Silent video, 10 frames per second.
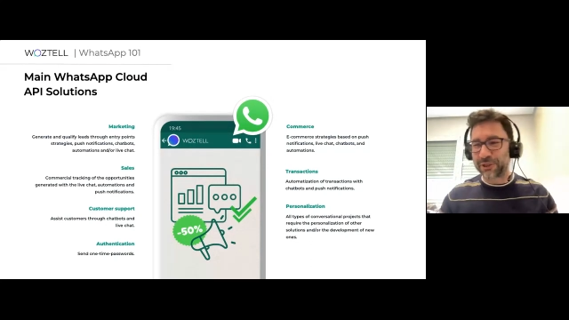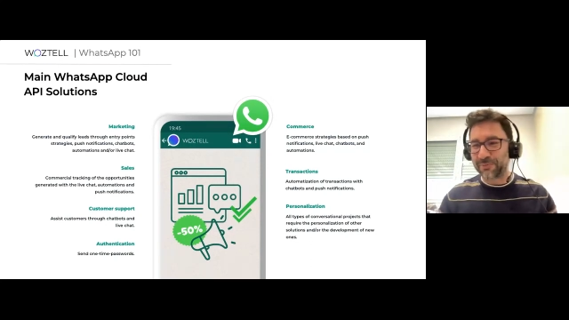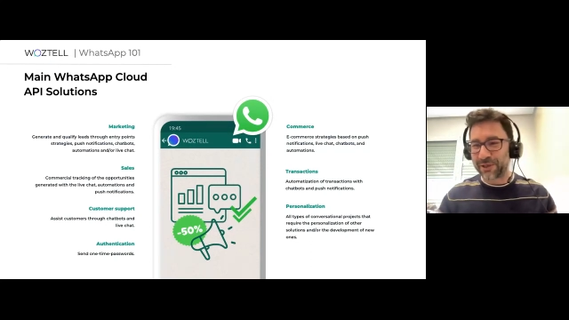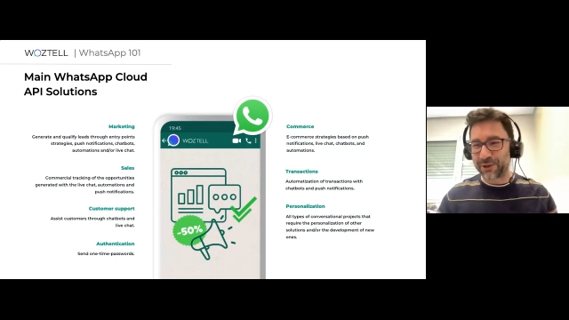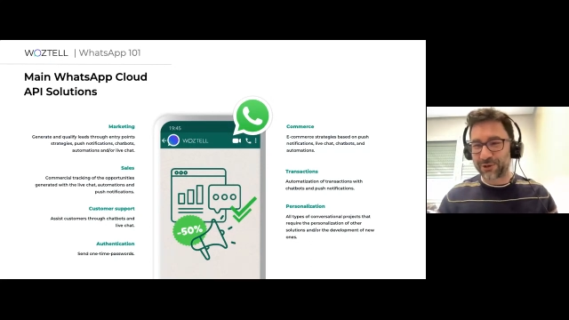team
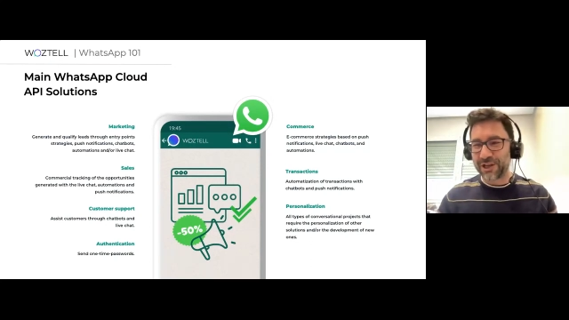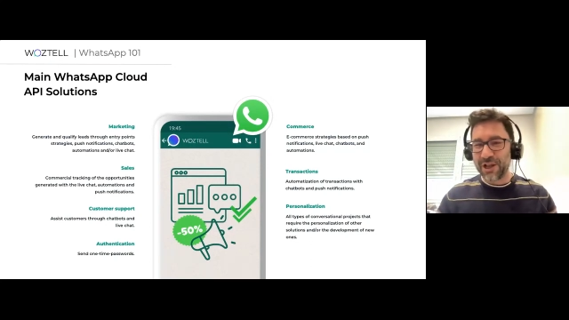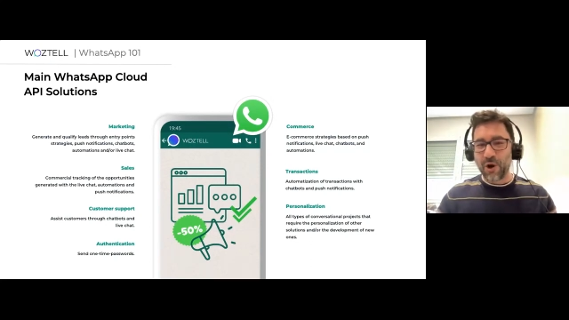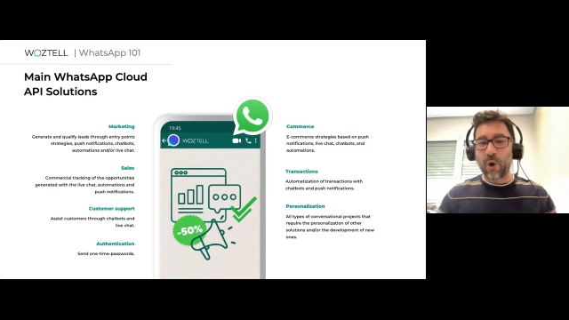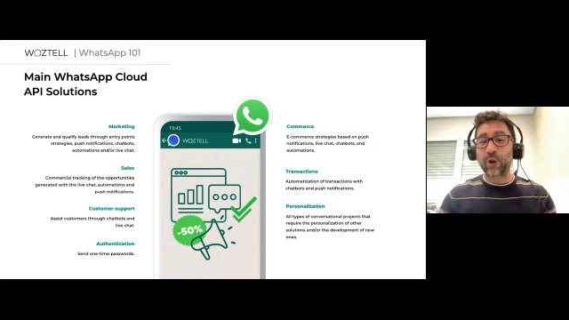because
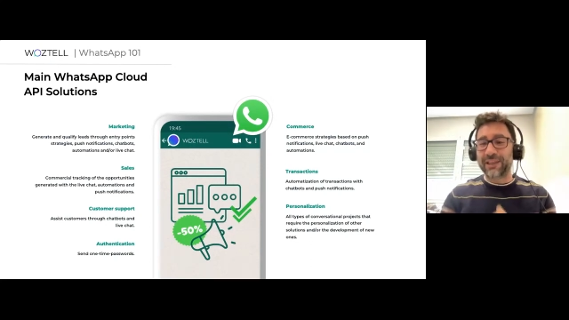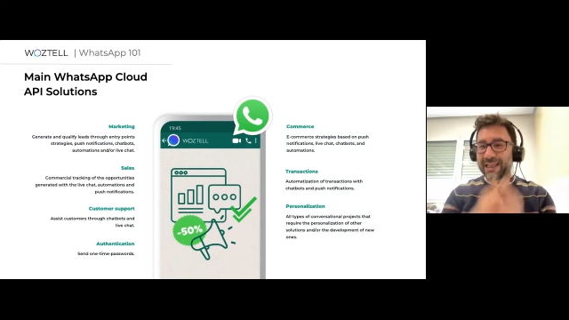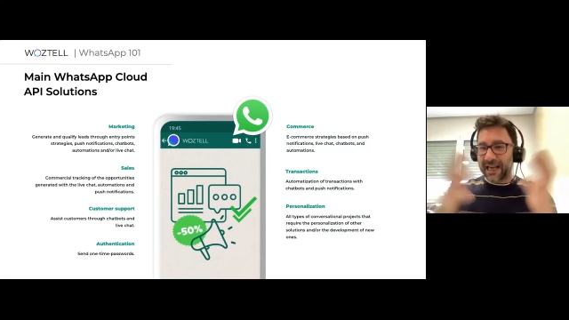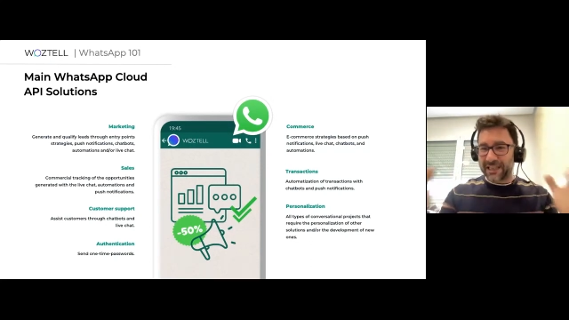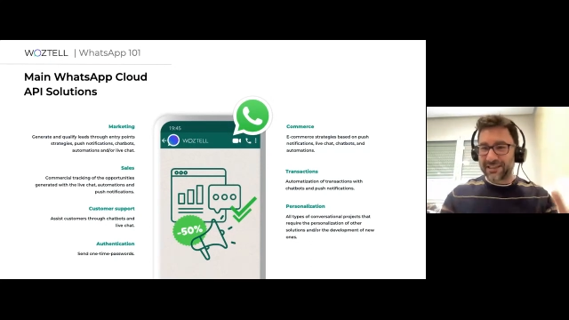all the
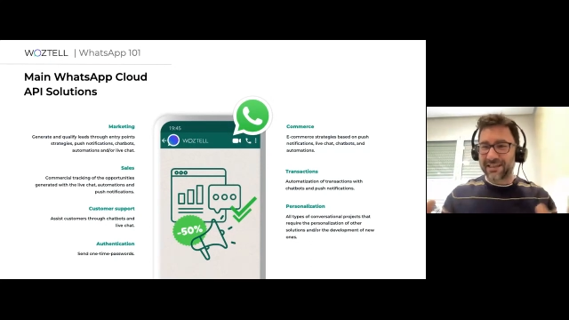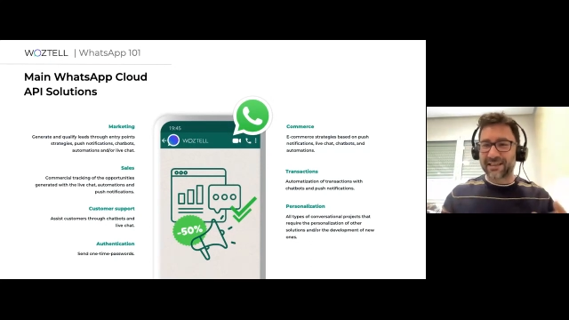clients